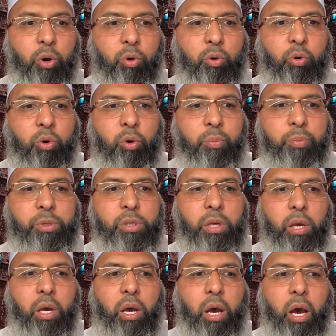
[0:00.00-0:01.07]
groups
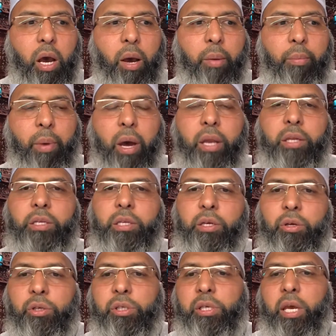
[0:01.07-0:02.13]

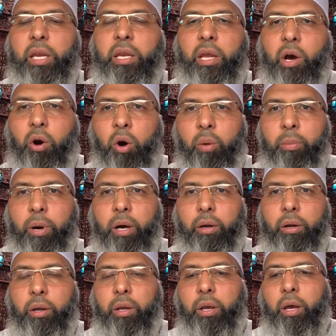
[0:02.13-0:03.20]
until Sayyidina Umar,
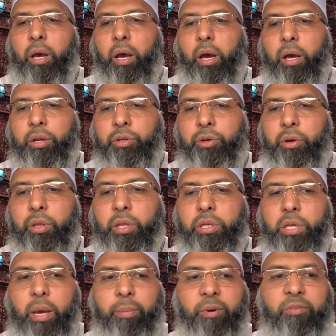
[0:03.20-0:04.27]
during the
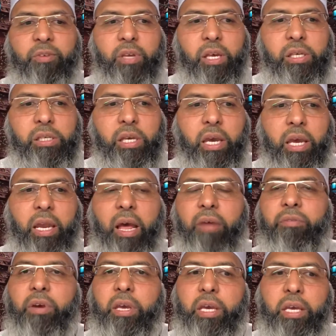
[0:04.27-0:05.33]
time of his
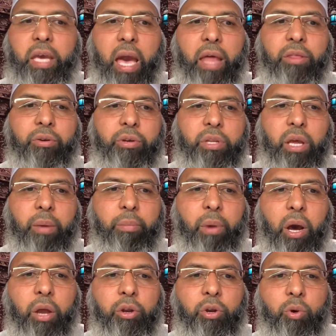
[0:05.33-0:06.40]
Khilafah, he gathered them
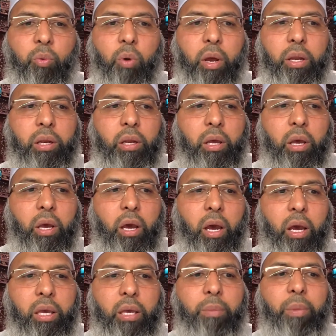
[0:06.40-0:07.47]
under one
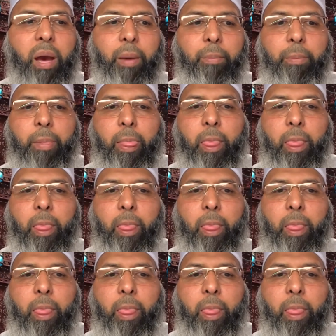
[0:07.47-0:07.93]
Imam.